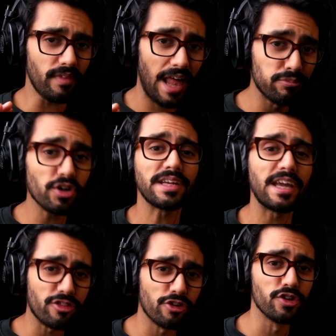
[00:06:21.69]
I'm trying to
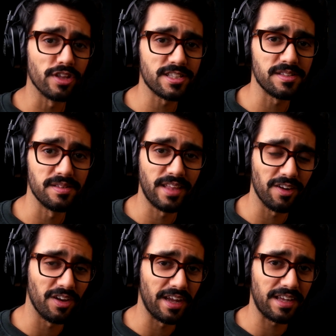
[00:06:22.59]
get through this
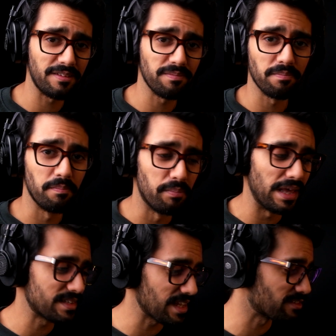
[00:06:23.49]
kind of like
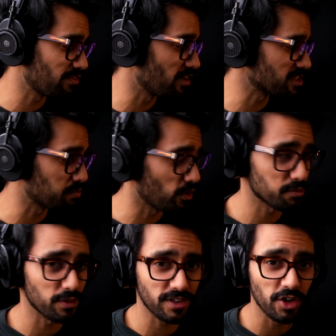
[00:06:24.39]
bit as fast as
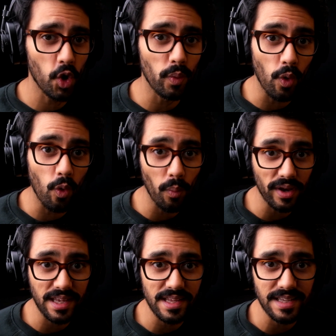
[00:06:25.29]
possible because I know we all
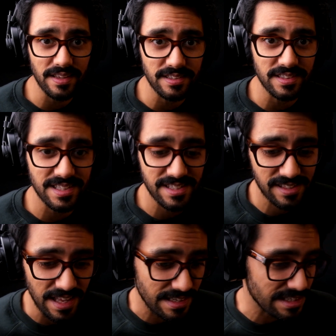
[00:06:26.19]
want to get down to the
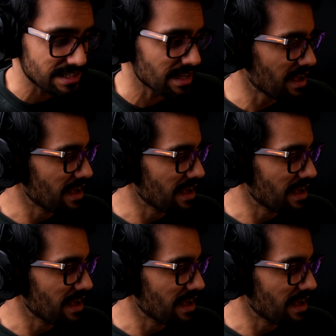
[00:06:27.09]
scents.